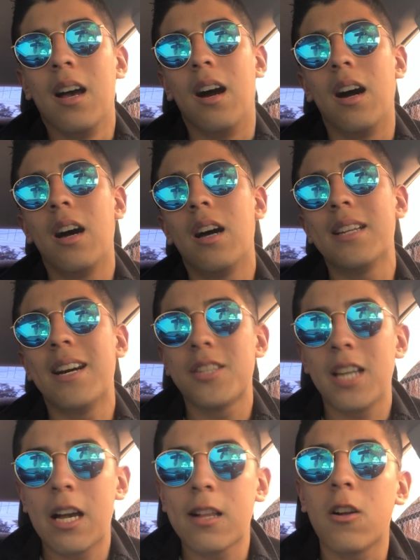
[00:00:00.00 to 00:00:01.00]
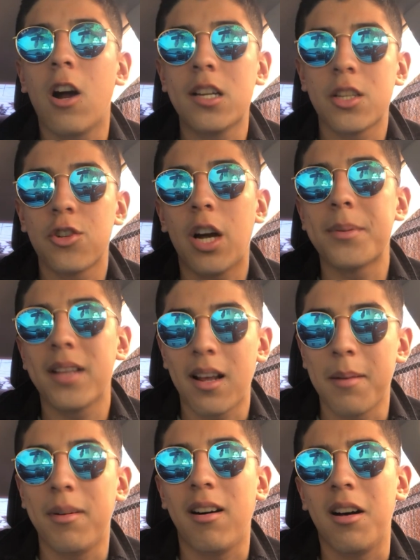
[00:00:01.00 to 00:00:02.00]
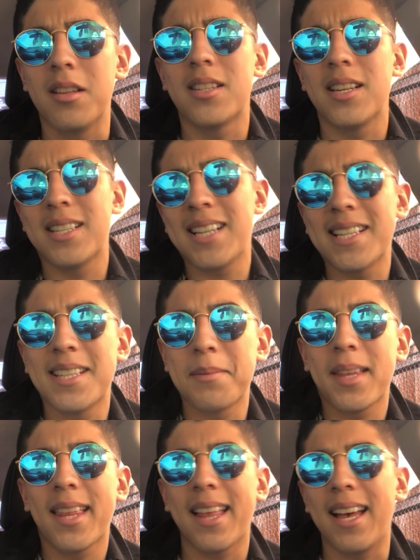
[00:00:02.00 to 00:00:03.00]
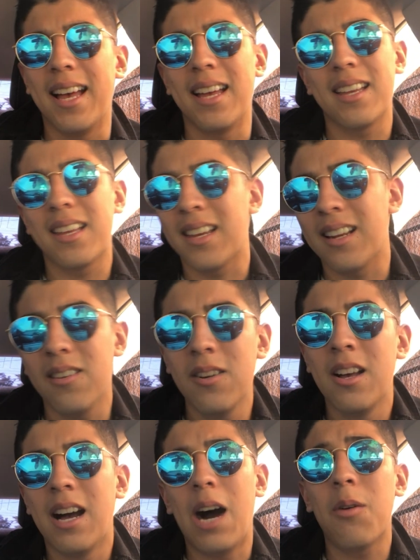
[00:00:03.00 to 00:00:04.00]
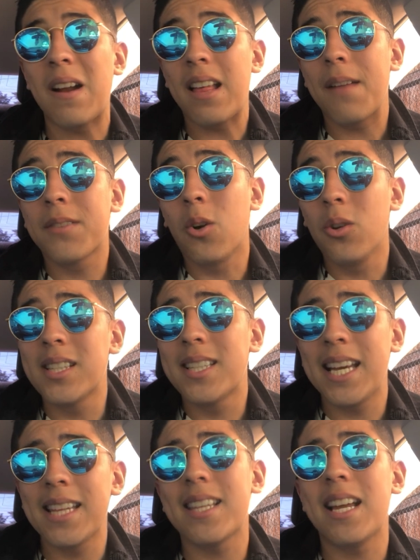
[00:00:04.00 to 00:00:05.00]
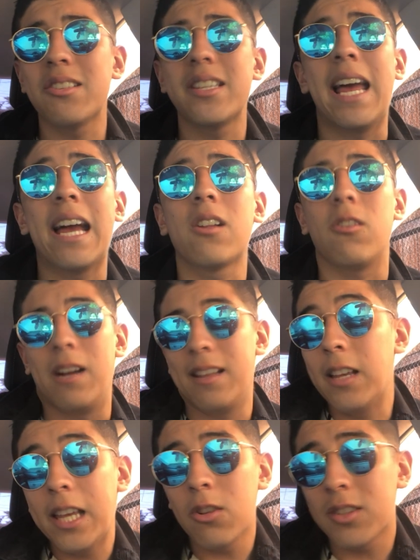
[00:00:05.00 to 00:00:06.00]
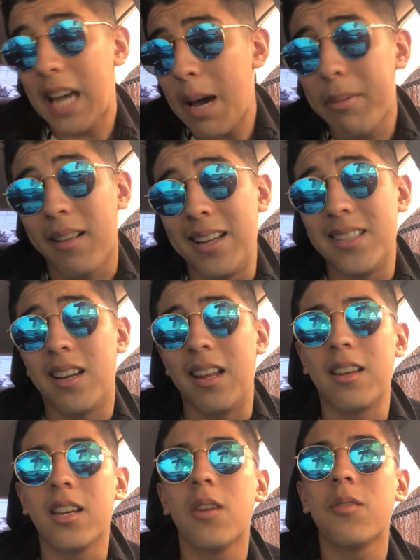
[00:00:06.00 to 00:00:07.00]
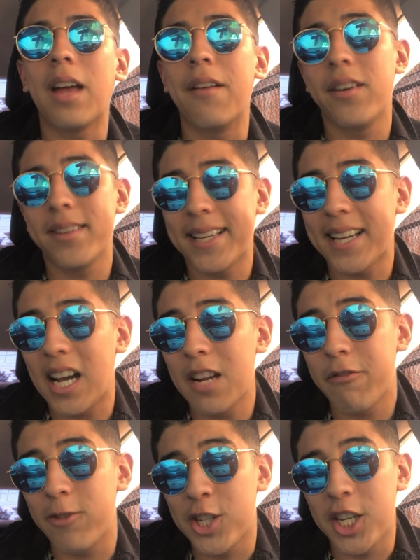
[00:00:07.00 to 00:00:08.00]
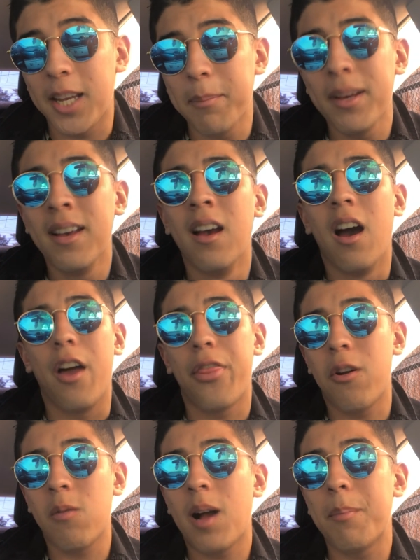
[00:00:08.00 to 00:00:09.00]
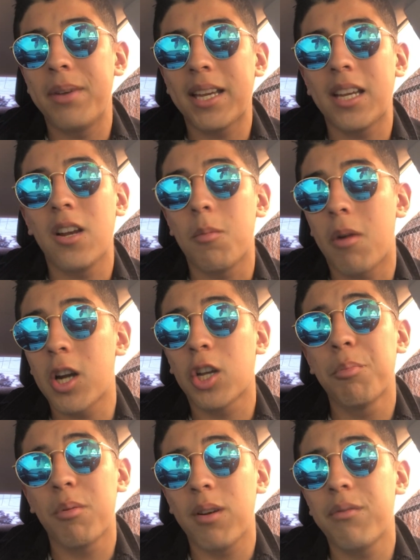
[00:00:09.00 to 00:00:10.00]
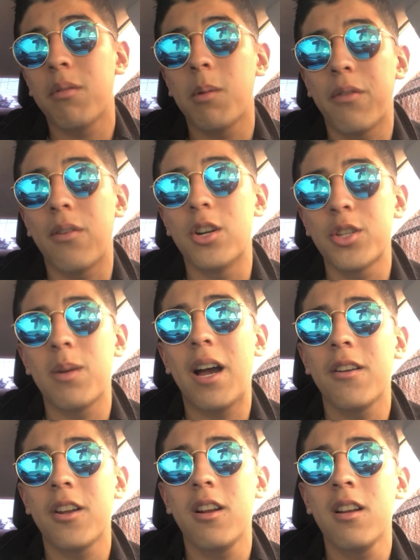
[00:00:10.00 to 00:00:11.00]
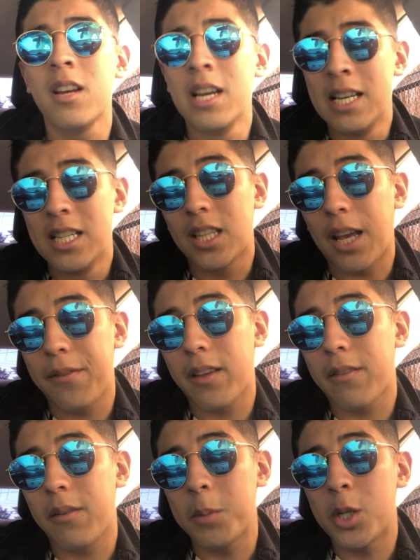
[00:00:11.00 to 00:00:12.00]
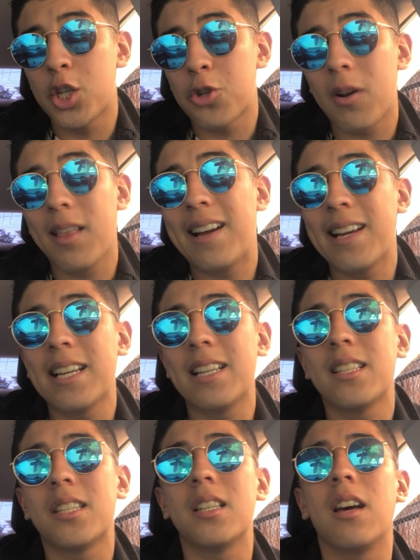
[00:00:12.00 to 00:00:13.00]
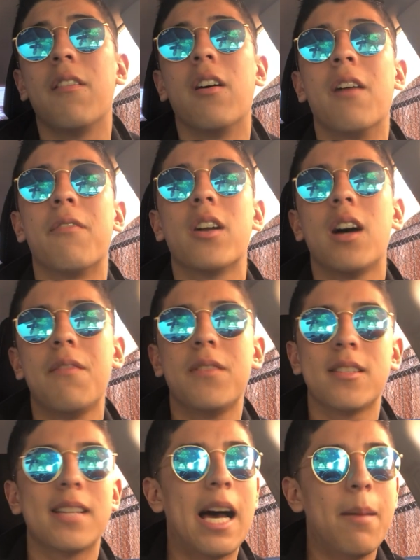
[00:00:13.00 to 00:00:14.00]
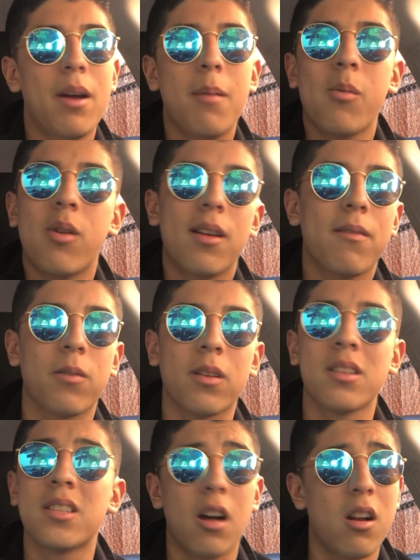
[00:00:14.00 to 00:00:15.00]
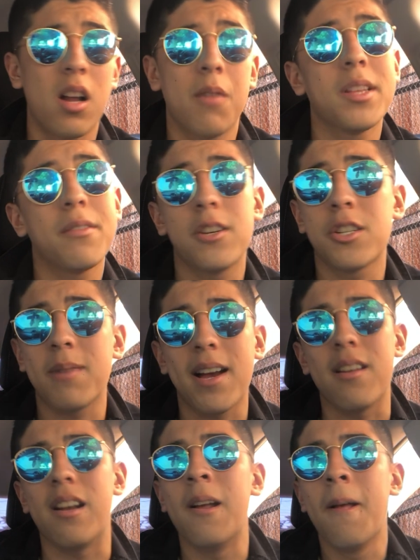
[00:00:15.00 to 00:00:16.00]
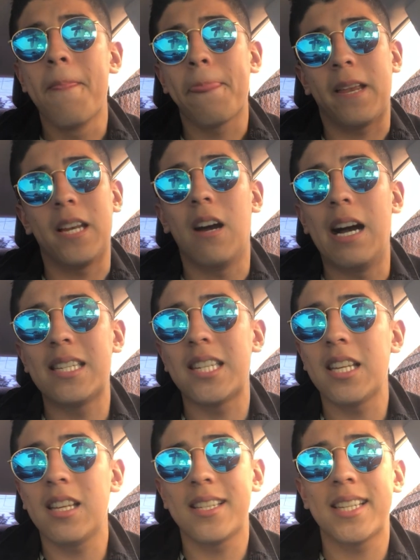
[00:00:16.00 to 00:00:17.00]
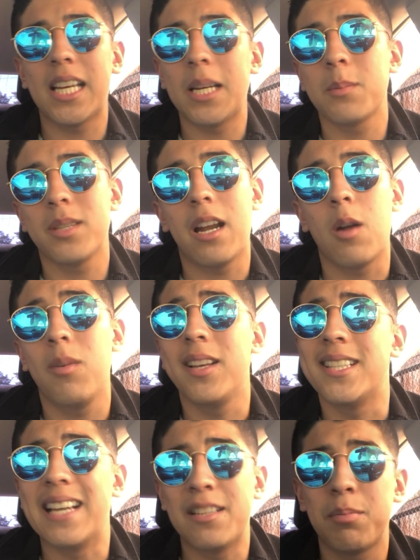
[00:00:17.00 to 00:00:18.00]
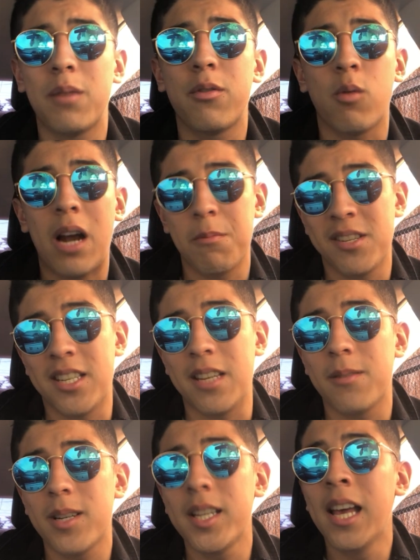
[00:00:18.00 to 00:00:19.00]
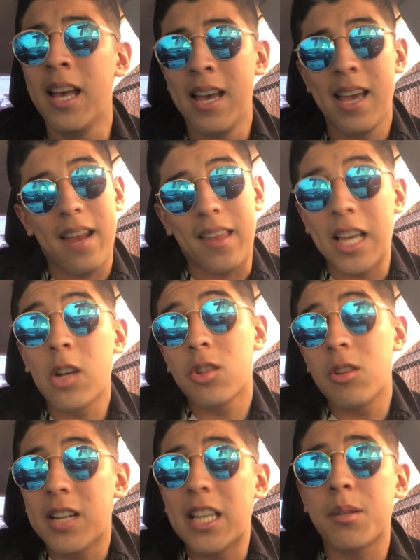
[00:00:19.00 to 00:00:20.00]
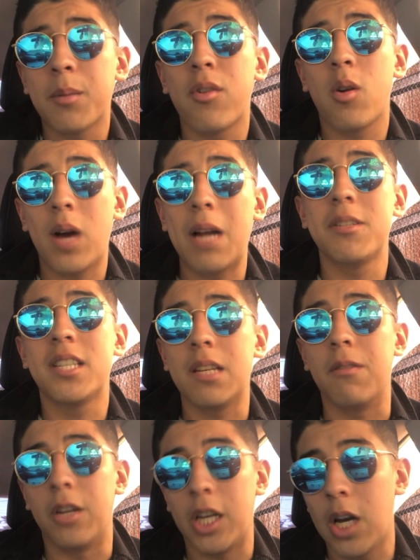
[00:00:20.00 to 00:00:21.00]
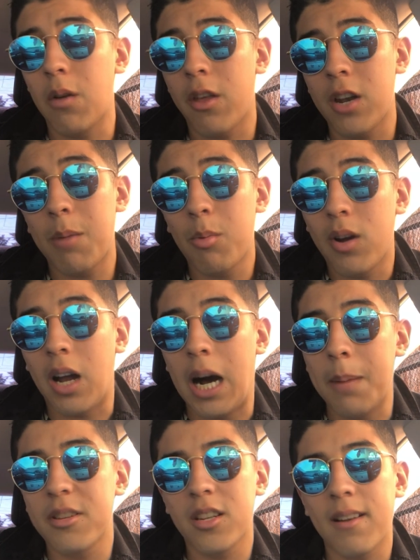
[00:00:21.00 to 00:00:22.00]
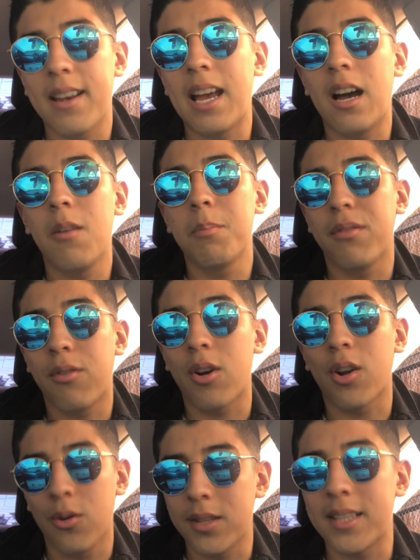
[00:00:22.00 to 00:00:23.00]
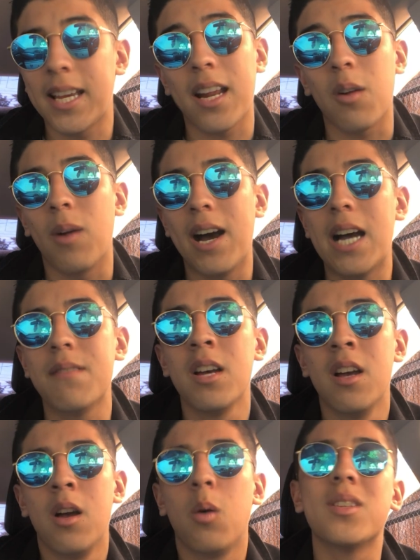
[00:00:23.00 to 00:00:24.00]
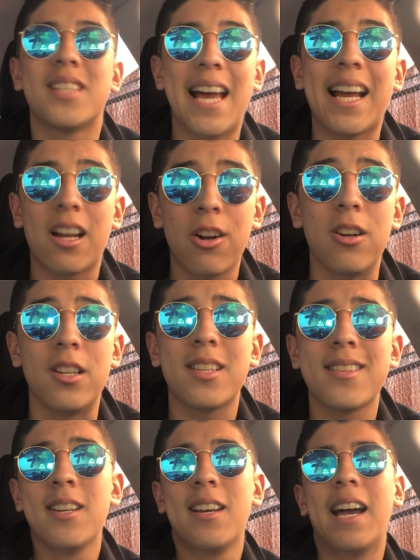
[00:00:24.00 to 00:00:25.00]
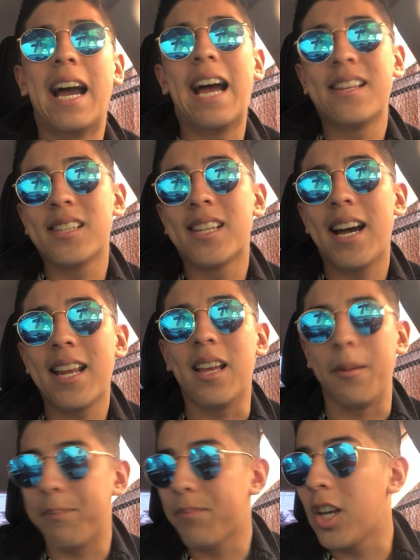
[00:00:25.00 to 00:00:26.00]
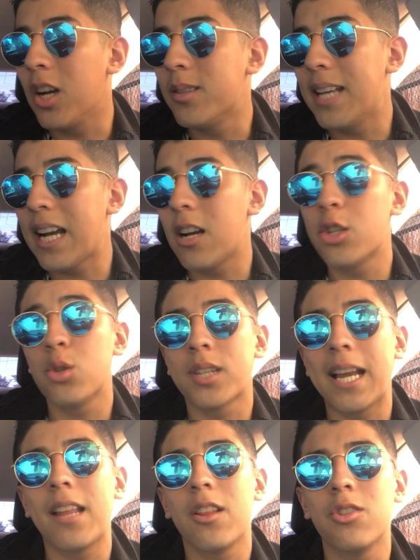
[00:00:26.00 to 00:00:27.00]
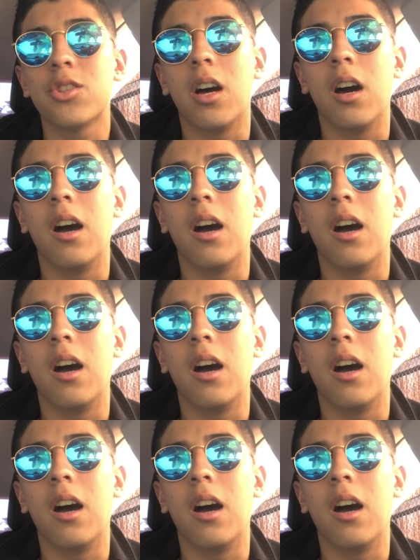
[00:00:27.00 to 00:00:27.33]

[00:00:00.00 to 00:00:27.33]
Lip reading: Nelson Agholor also drops a lot of balls, so it's not something that, you know, I would rather have Golden Tate than Nelson Agholor, and the Eagles capitalized on it. You know, I feel like they got him for cheap, a 3rd-round pick. You know, Amari Cooper went from a 1st-rounder, so I feel like from the Detroit Lions front office, I probably would have started off with the 1st-rounder. You know, I see these teams that are really desperate for wide receivers, and the Eagles are desperate for a wide receiver. You know, their number 1 option right now before Golden Tate arrived was Zach Ertz as a tight end. You know, Zach Ertz was getting those